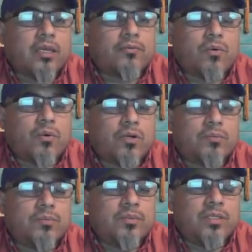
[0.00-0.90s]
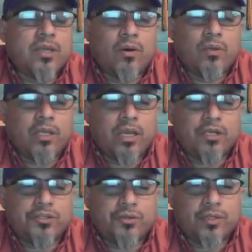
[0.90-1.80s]
And then, of course, the
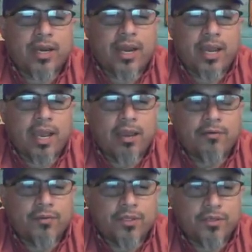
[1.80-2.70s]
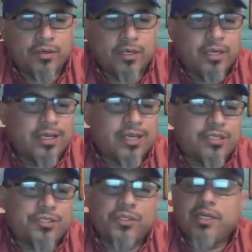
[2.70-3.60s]
only issue that I have with here
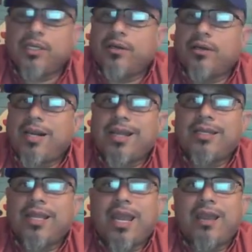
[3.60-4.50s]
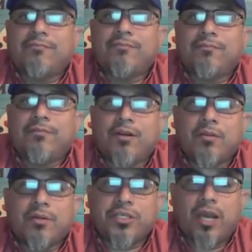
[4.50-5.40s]
is you are not going to have
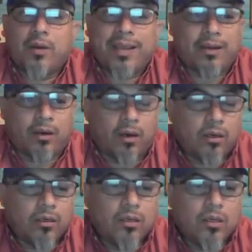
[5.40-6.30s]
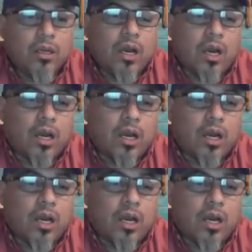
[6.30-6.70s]
very much help at all